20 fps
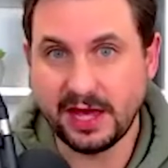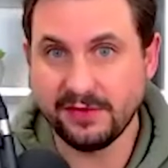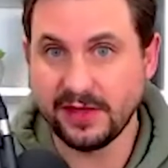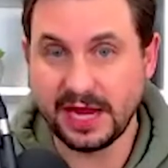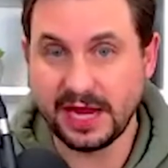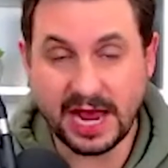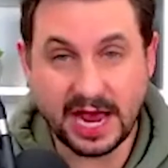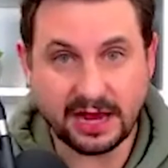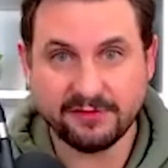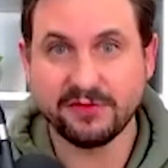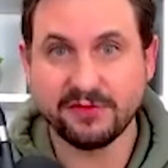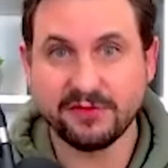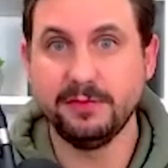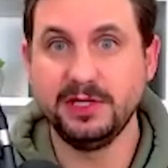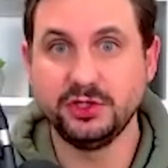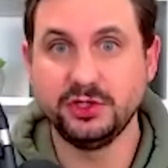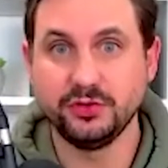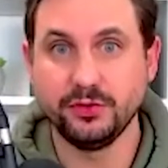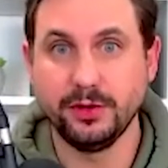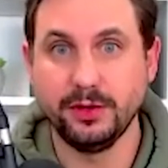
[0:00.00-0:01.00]
They have to be
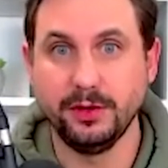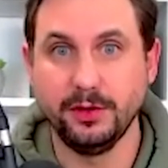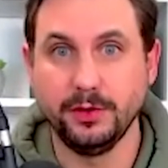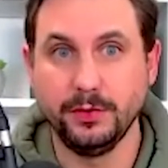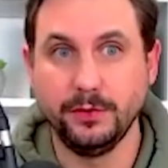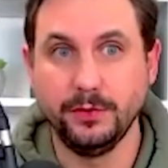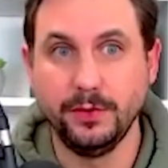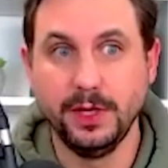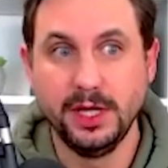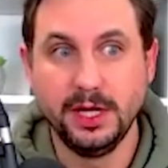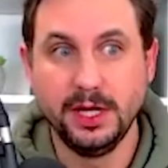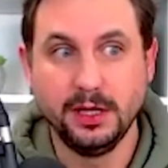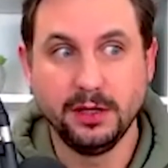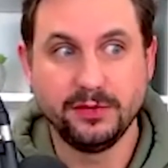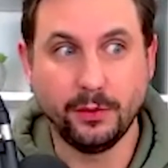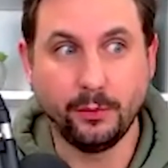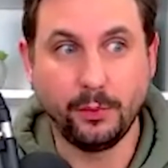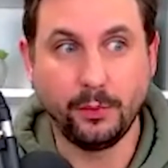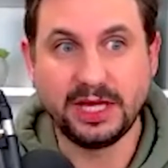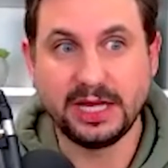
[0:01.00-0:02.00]
true,
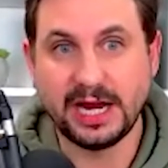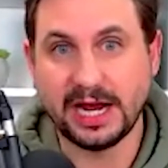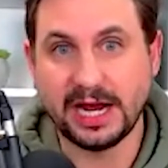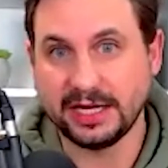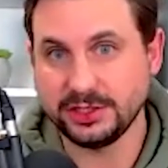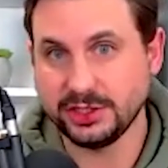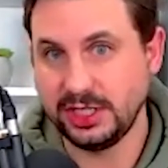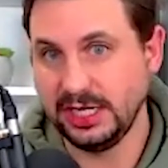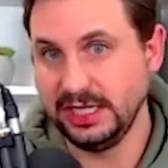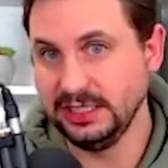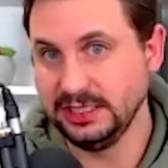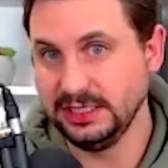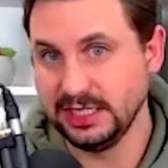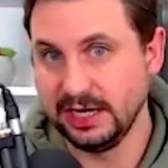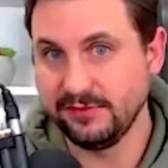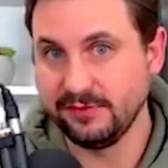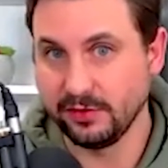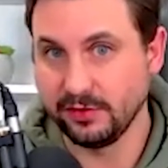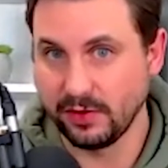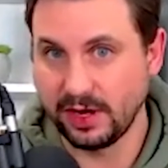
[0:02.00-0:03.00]
that we can actually
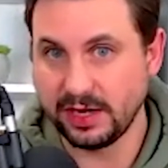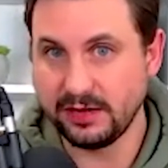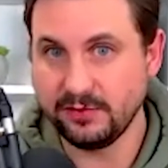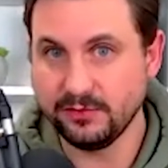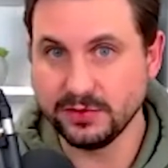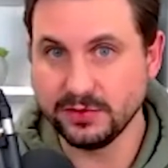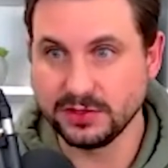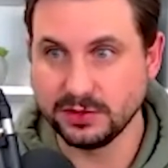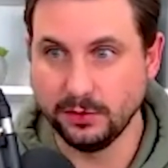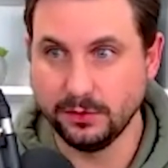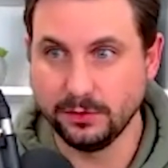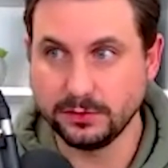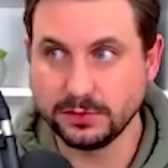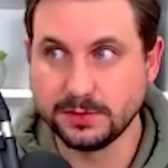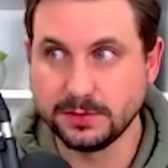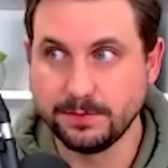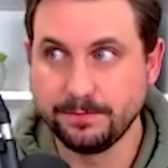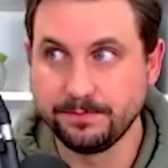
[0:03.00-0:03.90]
deliver great results